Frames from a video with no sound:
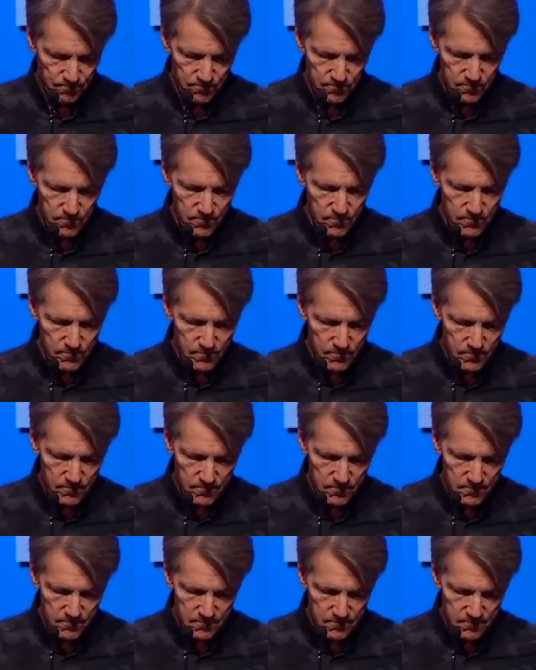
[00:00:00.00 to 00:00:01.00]

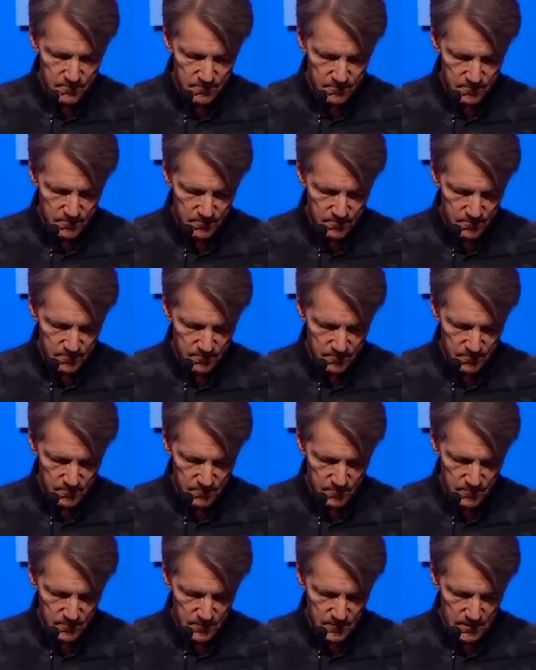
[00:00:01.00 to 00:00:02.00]

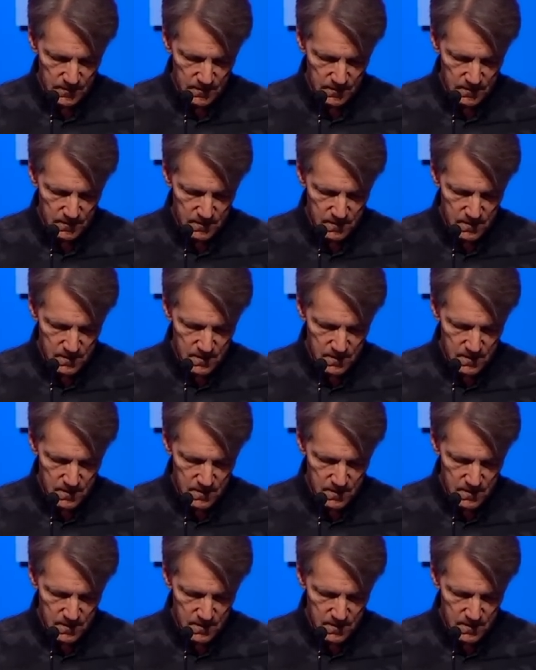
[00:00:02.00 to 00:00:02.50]
Nothing is said.